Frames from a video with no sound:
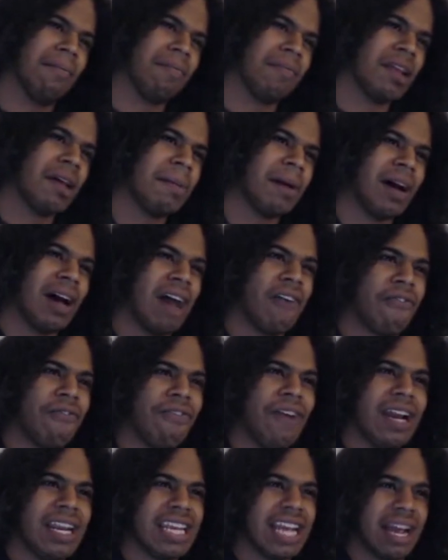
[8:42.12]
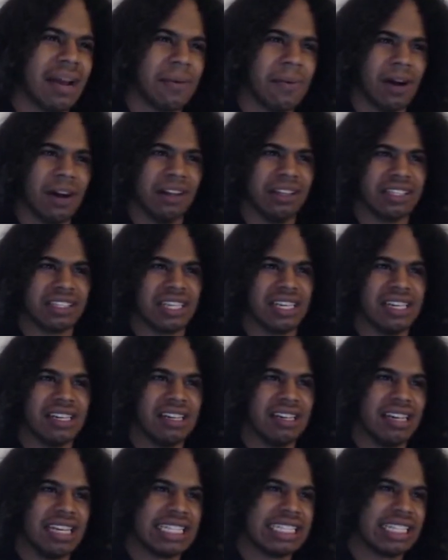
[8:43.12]
how funny I was.
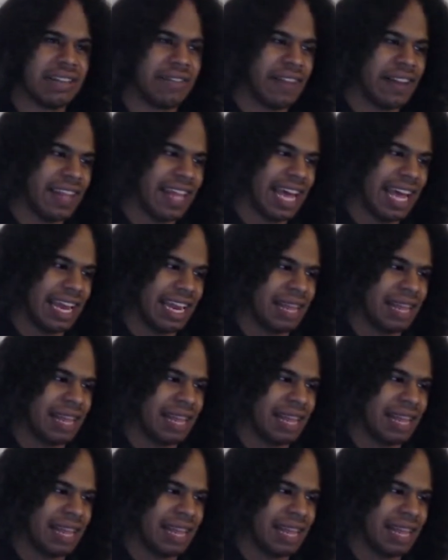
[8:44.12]
Stuff like that.